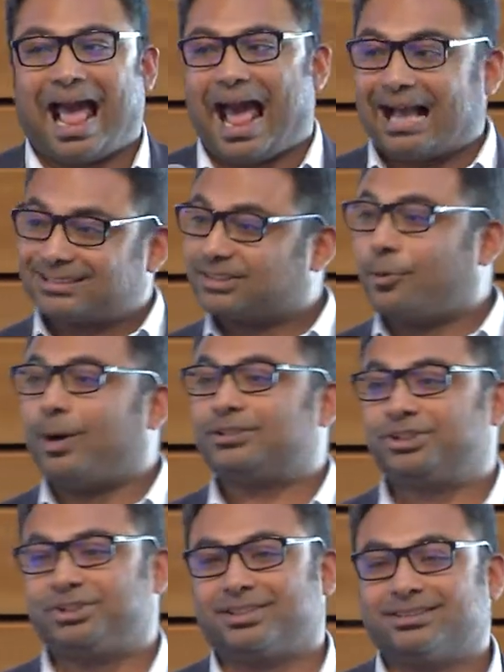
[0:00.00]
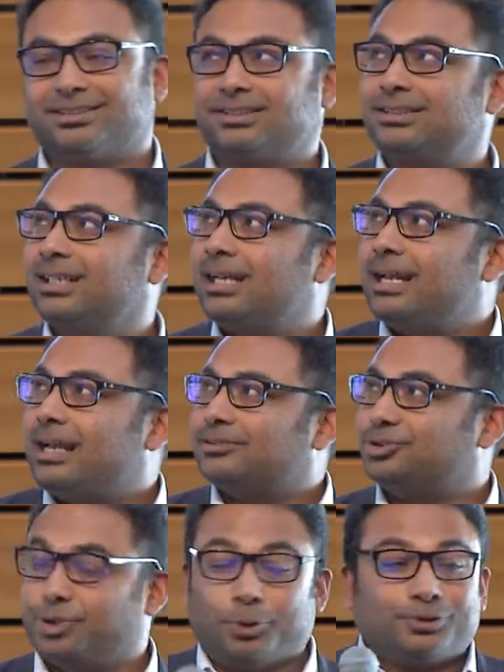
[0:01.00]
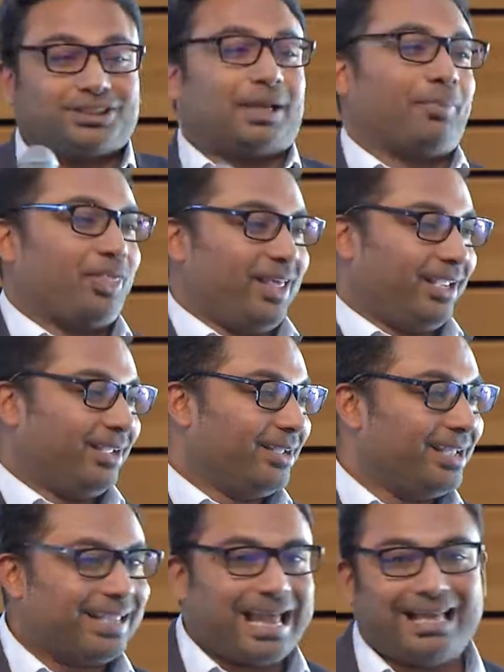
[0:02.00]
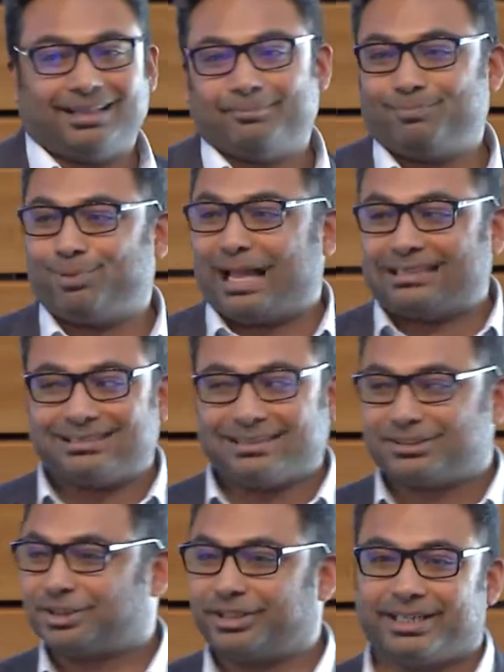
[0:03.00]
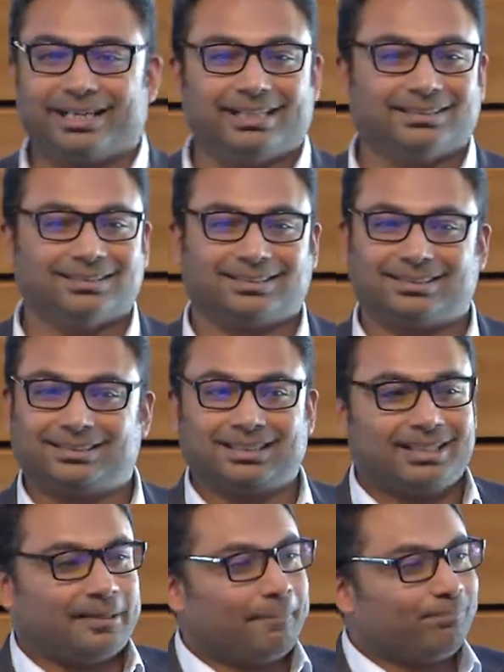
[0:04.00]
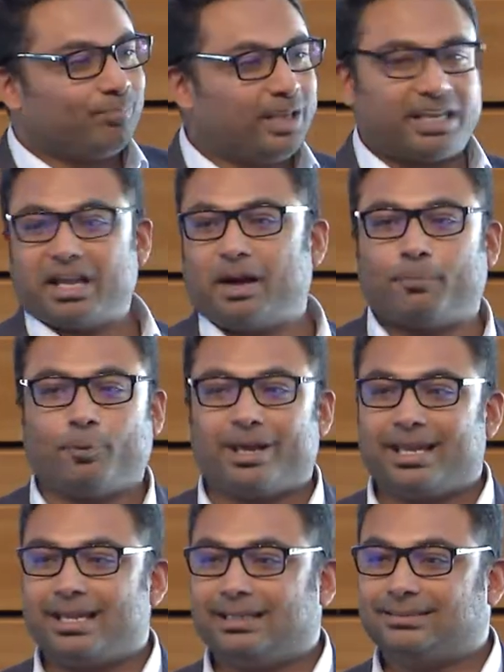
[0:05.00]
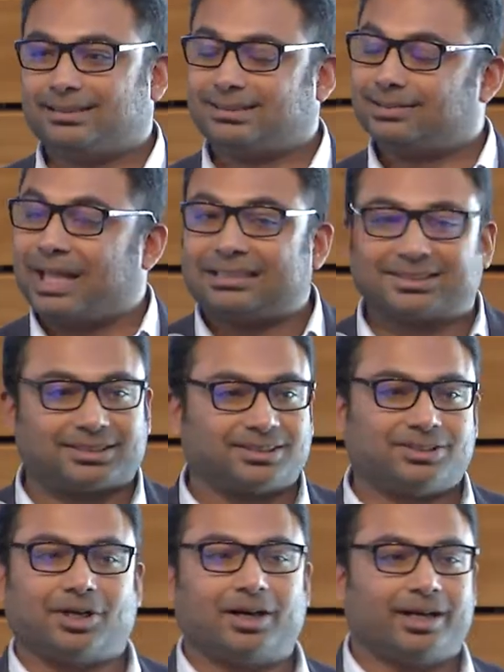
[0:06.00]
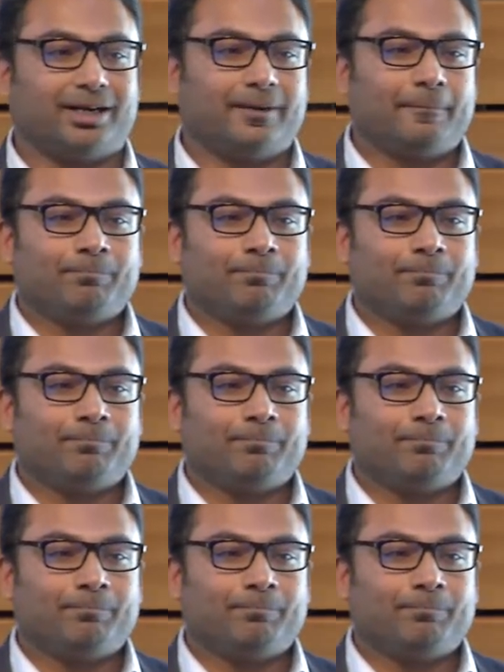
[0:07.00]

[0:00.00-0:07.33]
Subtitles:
Ask questions. Do something. Again, planting trees, picking up weeds, that's a start.